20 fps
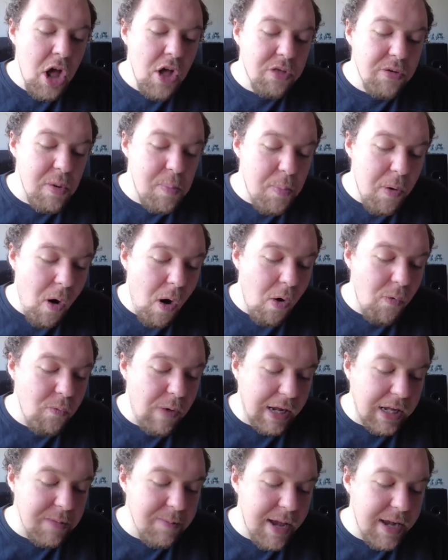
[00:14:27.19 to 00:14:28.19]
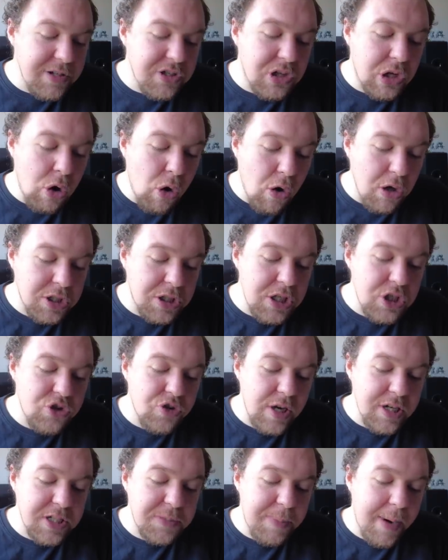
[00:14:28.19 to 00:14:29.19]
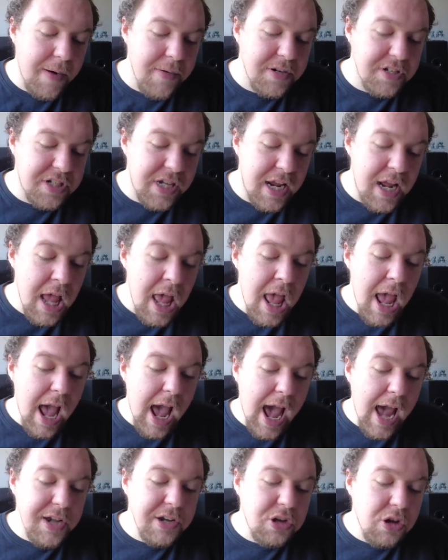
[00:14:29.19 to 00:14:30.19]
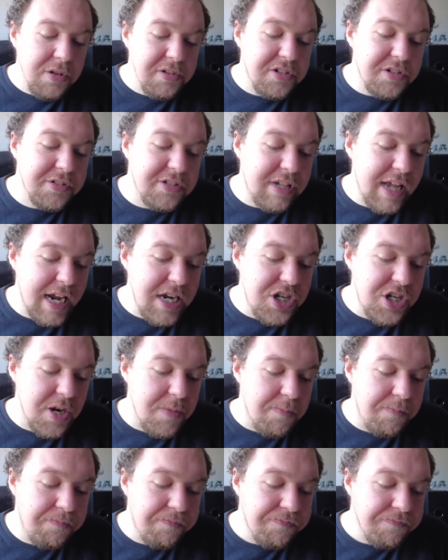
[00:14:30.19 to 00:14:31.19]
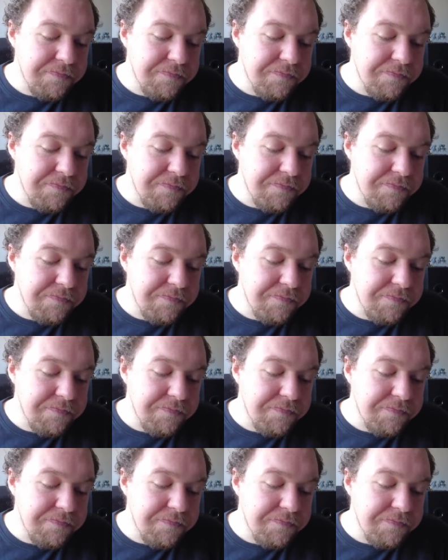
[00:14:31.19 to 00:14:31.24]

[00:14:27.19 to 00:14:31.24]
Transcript: the report recommends caution, transparency and consultation.